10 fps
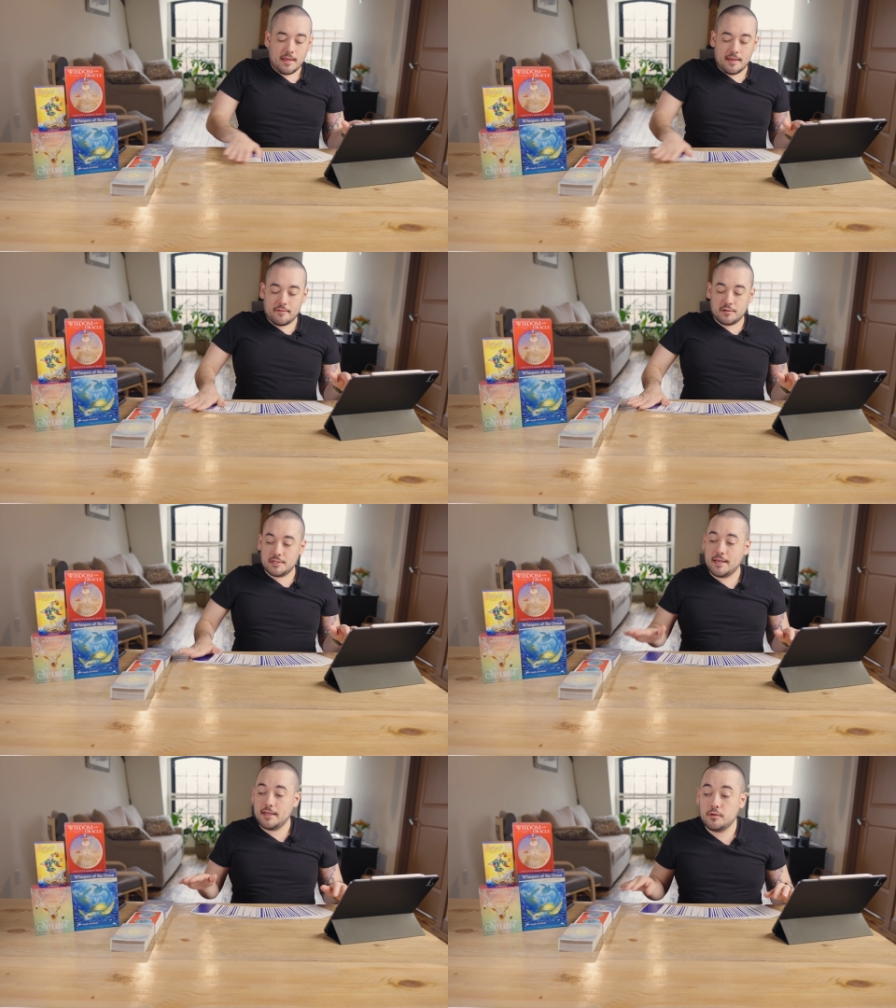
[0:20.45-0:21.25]
if there's
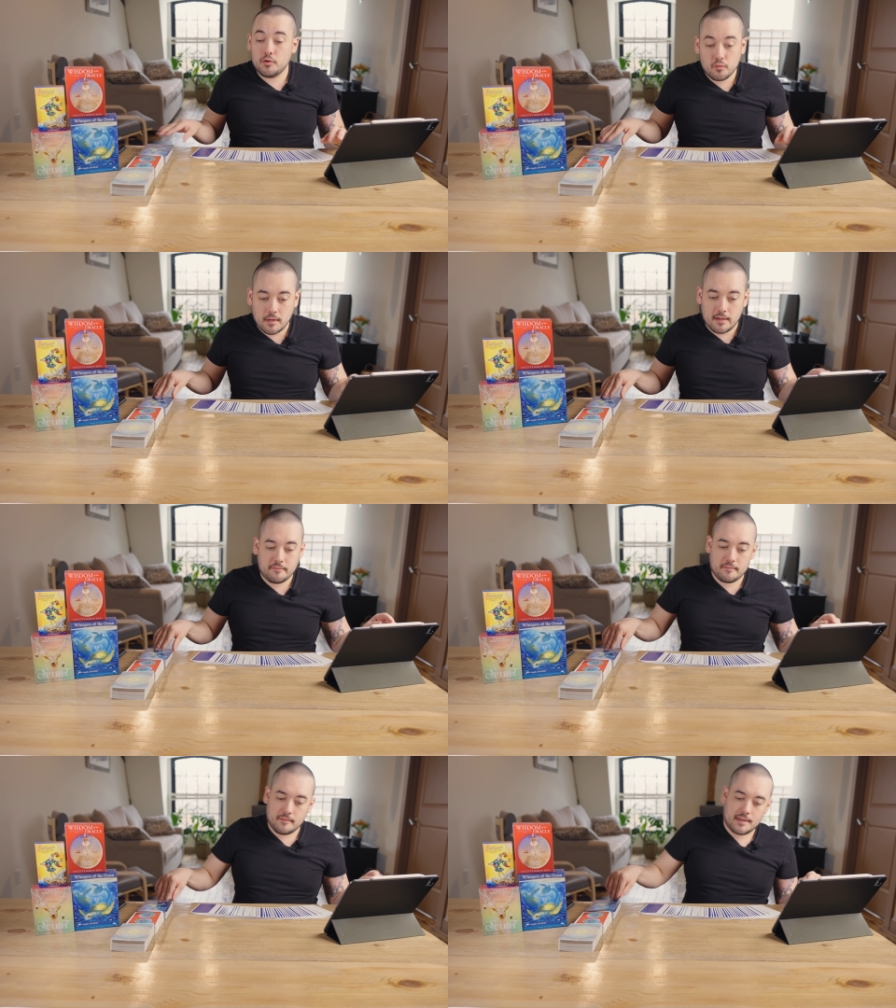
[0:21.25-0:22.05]
any new love
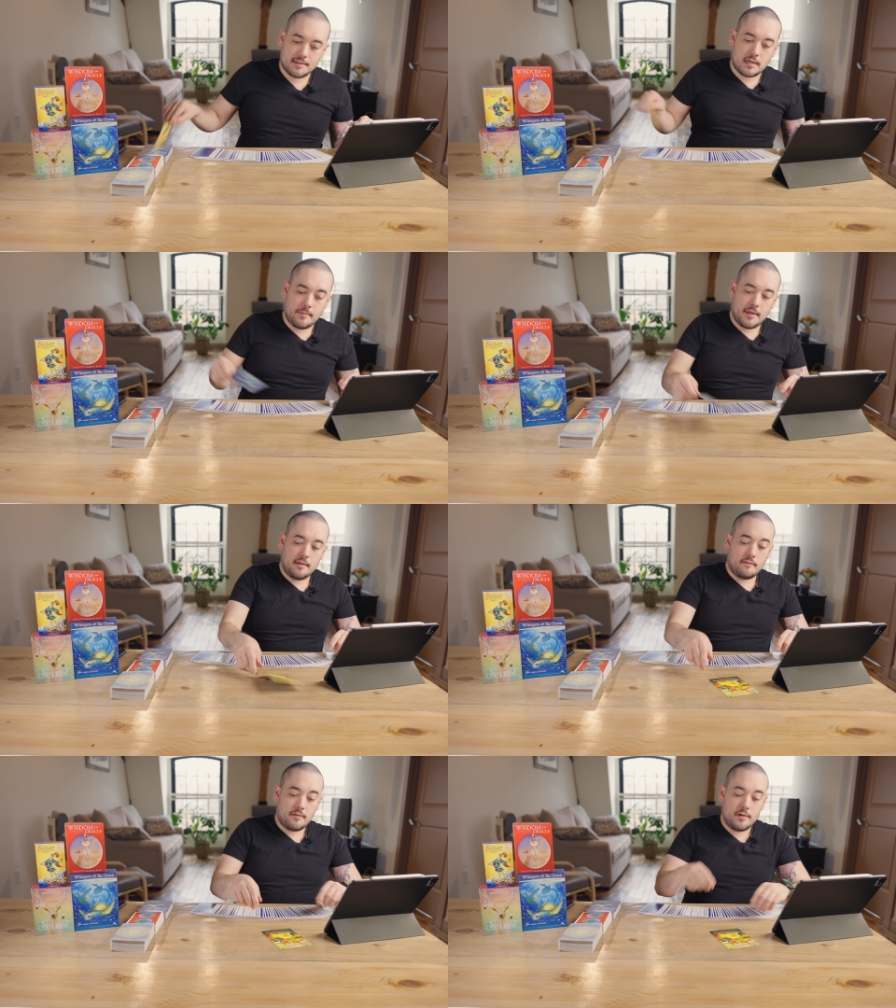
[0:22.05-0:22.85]
that's coming
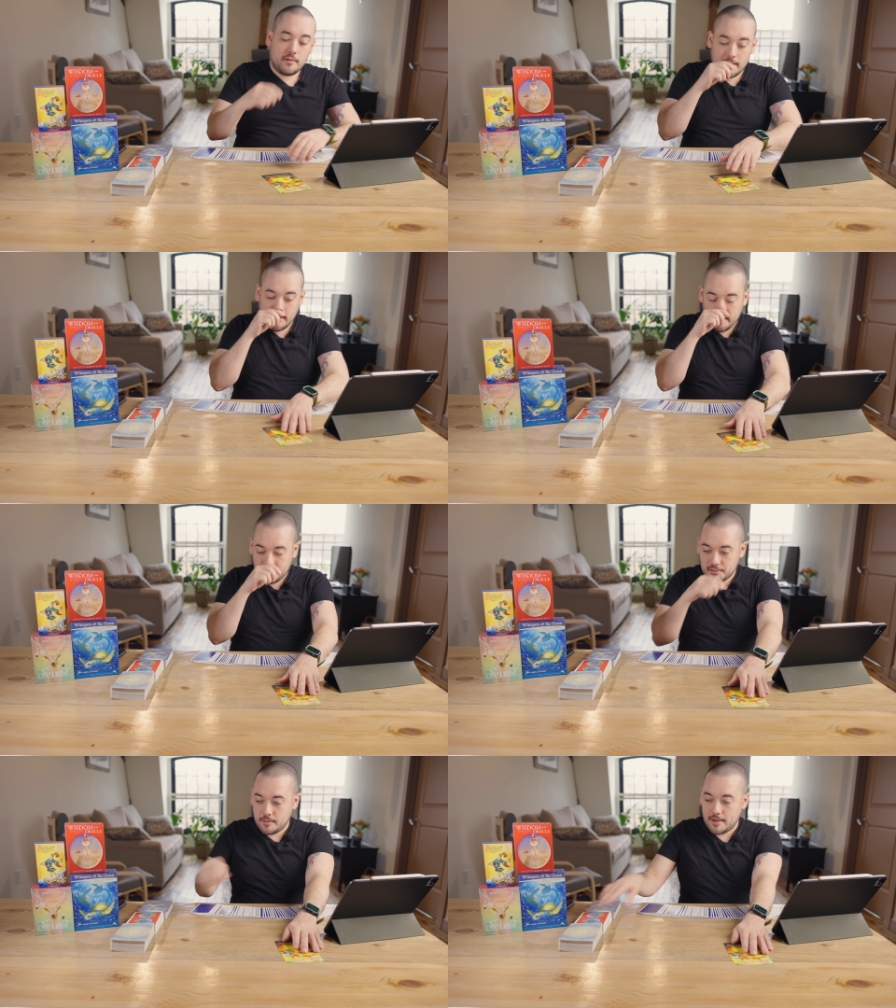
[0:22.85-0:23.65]
in for you
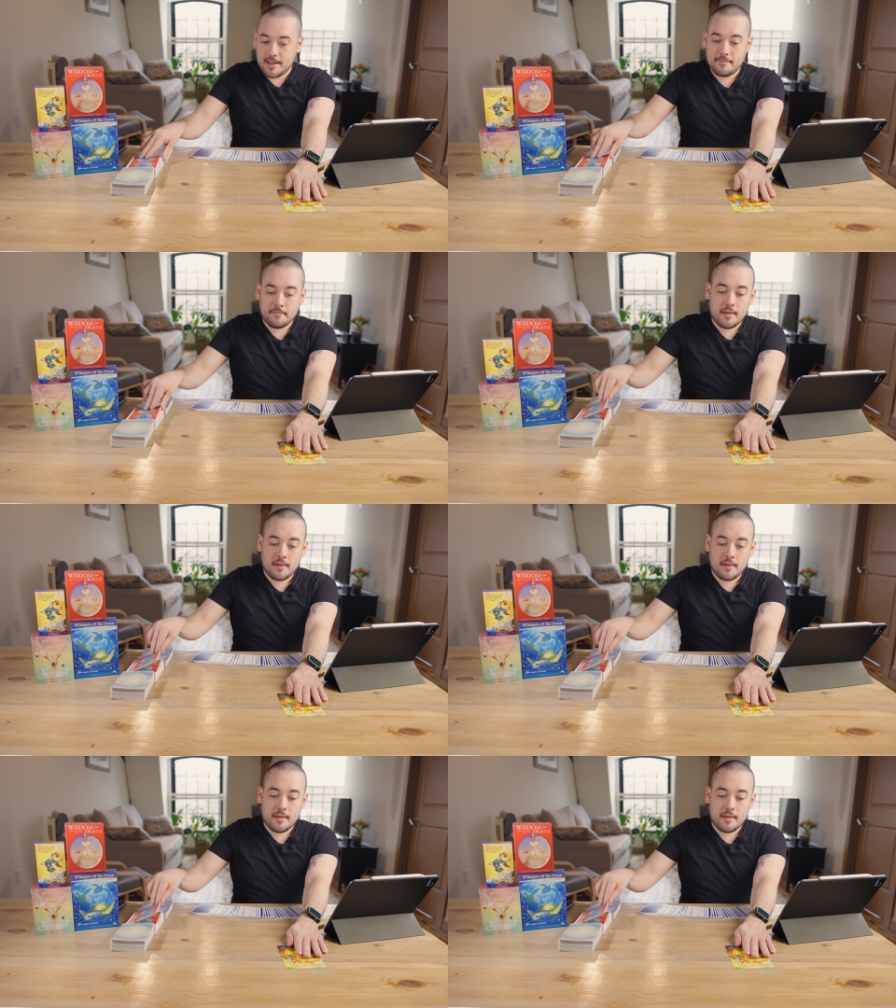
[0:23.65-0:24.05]
here, Gemini.